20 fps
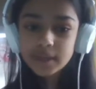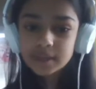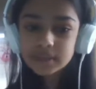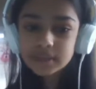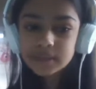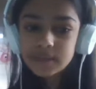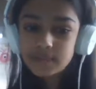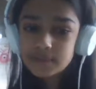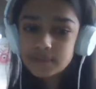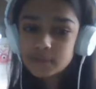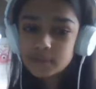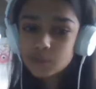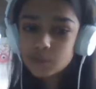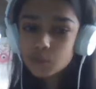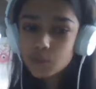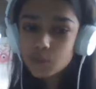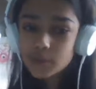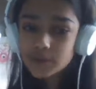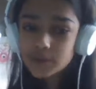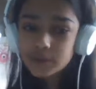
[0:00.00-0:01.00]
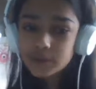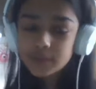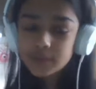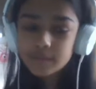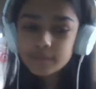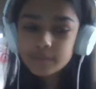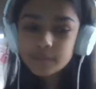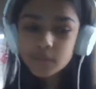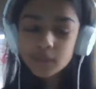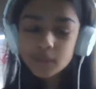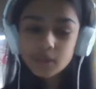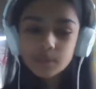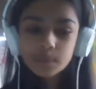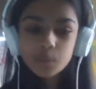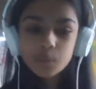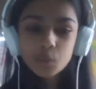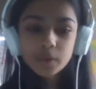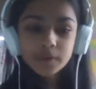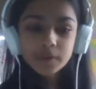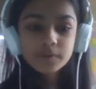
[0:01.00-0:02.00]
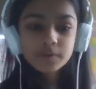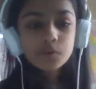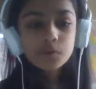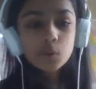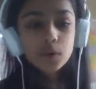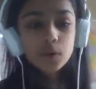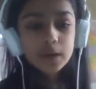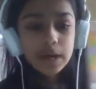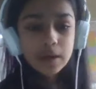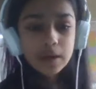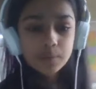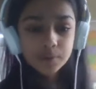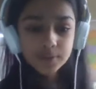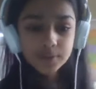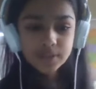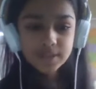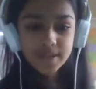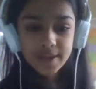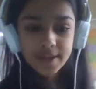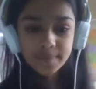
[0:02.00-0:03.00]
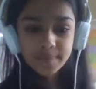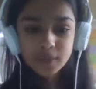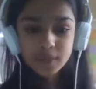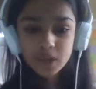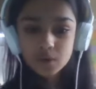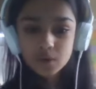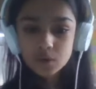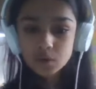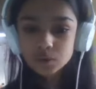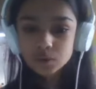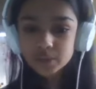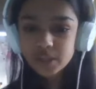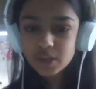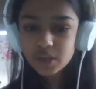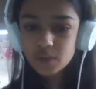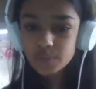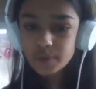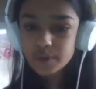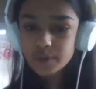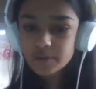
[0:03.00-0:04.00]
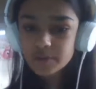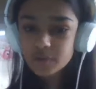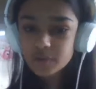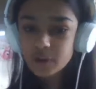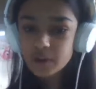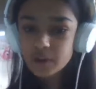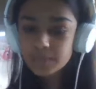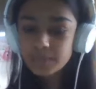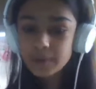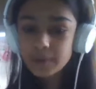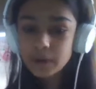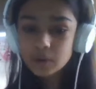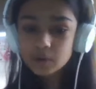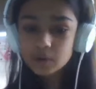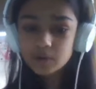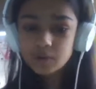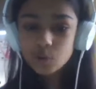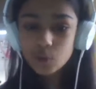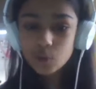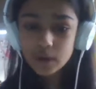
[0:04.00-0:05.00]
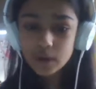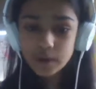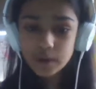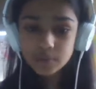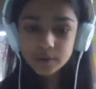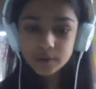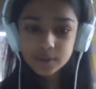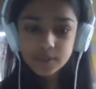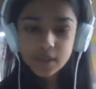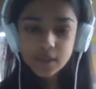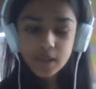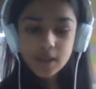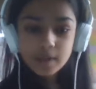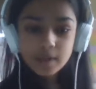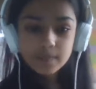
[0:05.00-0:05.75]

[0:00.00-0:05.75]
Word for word: It sleeps 20.4 hours a day. They are only awake for about four hours.